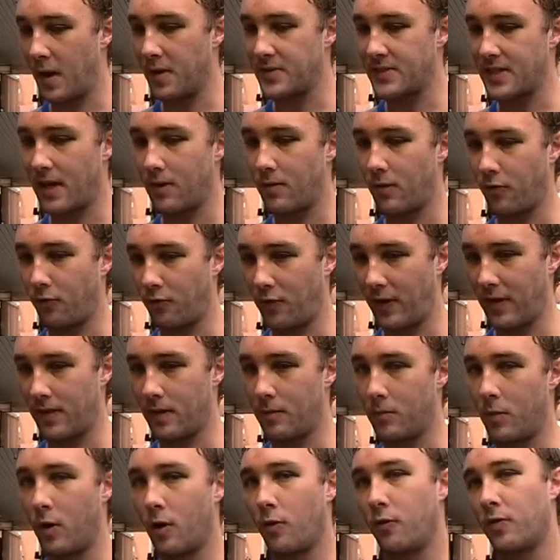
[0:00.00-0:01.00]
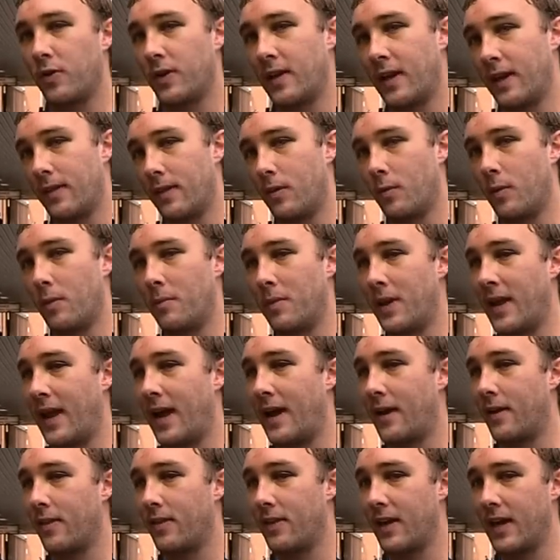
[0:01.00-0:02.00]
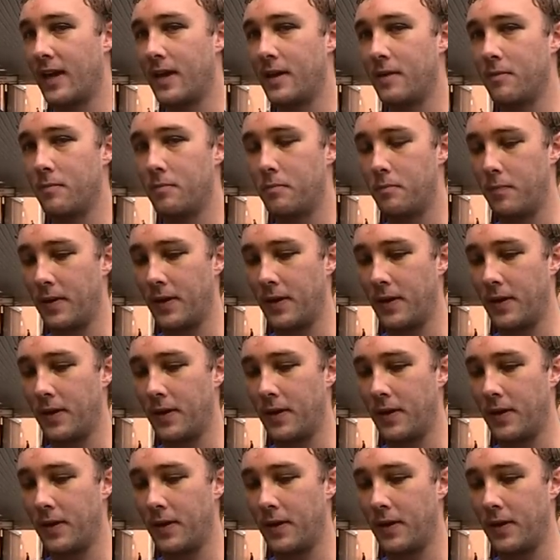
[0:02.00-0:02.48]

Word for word: I was able to fend them off and get the women out of there,